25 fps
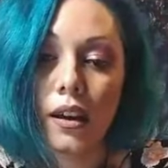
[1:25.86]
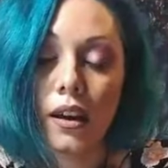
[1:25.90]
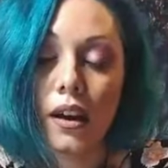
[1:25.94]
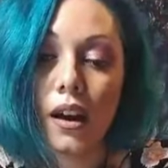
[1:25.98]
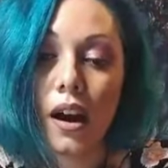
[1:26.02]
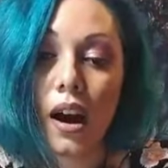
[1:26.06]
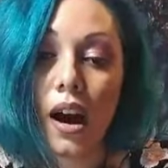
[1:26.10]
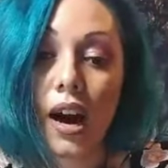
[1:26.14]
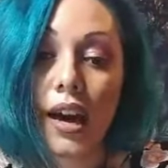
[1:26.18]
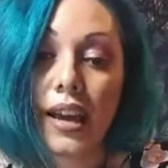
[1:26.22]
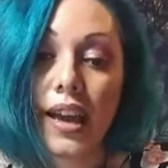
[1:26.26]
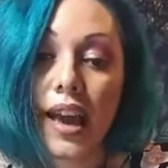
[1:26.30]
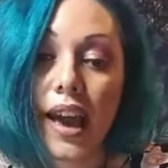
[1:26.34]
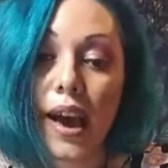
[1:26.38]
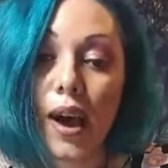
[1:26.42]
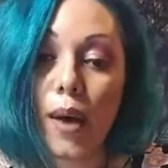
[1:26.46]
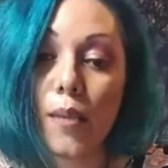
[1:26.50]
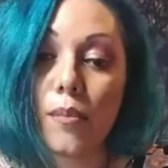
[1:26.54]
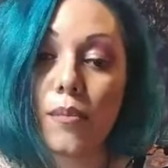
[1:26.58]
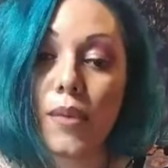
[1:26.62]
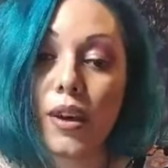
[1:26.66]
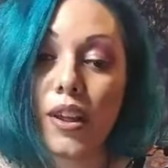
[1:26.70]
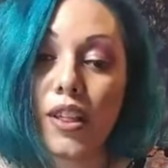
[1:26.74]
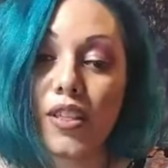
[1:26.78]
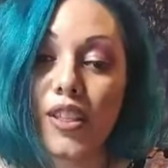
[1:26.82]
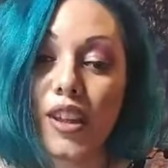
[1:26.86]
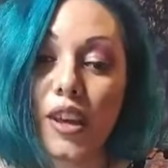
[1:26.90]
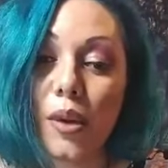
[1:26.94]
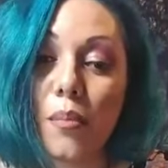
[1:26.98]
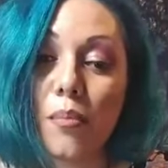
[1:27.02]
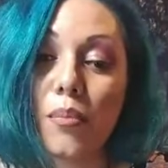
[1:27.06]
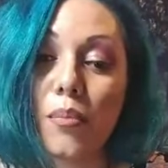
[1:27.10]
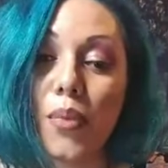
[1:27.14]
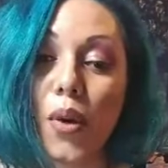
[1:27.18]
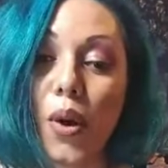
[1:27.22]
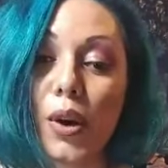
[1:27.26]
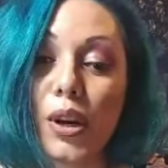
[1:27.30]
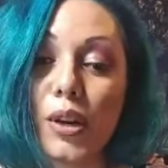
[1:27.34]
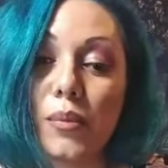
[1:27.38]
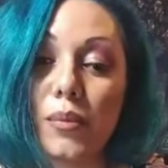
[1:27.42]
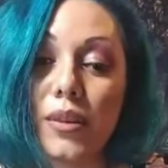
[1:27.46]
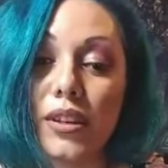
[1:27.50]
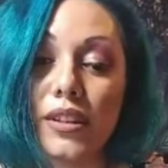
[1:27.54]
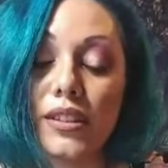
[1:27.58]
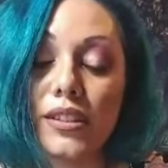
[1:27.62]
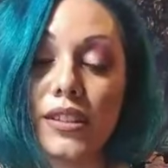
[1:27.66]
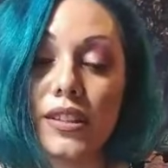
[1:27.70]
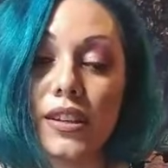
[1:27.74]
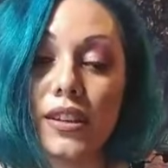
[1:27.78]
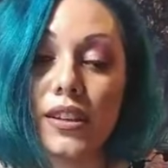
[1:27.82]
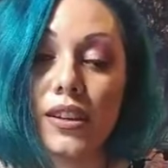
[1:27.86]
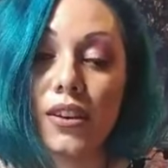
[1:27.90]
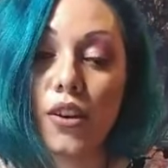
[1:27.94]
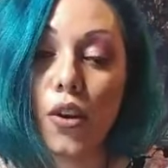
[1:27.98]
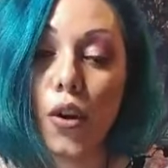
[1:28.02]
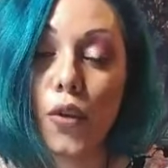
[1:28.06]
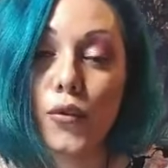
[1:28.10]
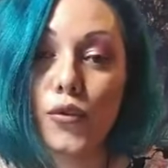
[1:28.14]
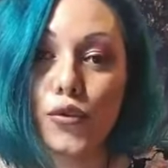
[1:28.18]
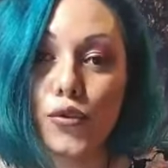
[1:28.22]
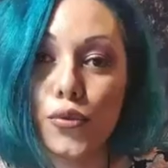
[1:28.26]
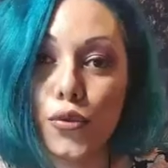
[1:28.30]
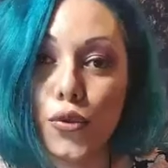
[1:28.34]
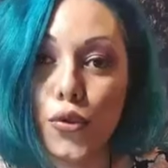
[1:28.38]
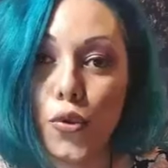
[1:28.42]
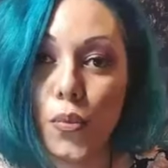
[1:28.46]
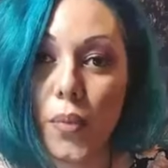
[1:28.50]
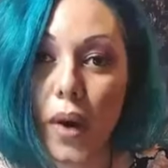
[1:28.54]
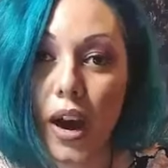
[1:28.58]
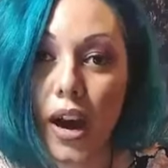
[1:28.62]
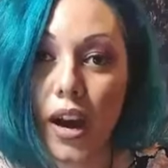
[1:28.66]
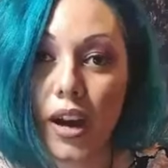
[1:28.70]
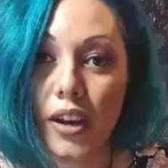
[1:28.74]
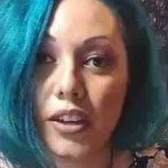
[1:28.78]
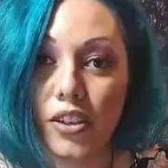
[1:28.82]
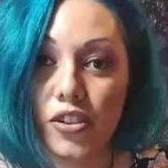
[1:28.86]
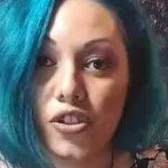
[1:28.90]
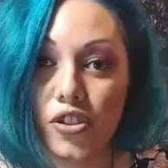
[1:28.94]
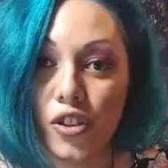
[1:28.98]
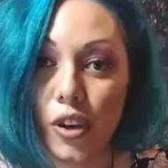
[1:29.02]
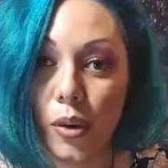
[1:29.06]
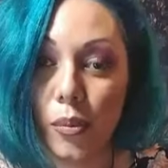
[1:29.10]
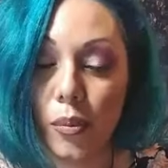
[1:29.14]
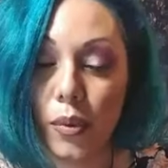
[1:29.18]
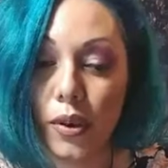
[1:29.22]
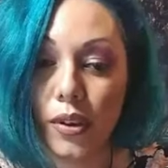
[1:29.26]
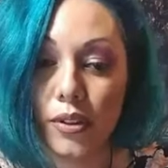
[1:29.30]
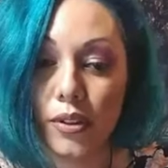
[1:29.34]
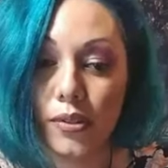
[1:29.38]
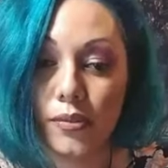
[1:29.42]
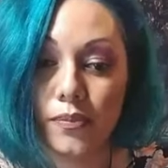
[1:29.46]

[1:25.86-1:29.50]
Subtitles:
I am the embodiment of true partnership.